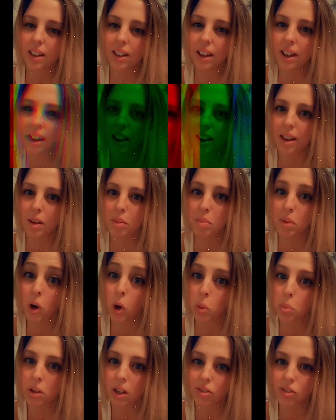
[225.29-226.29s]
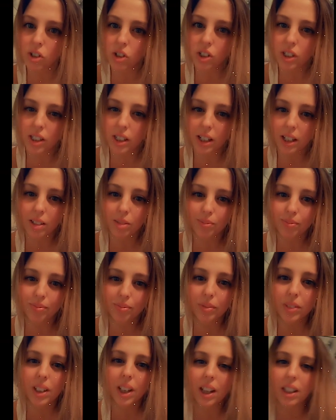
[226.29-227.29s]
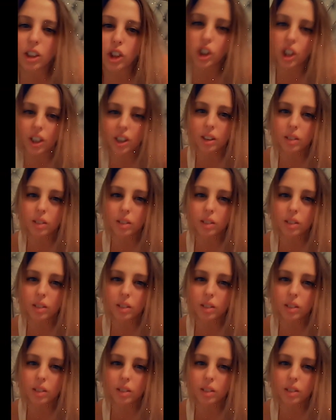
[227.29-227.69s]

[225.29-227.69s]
Um, I hope you have a good day. Enjoy.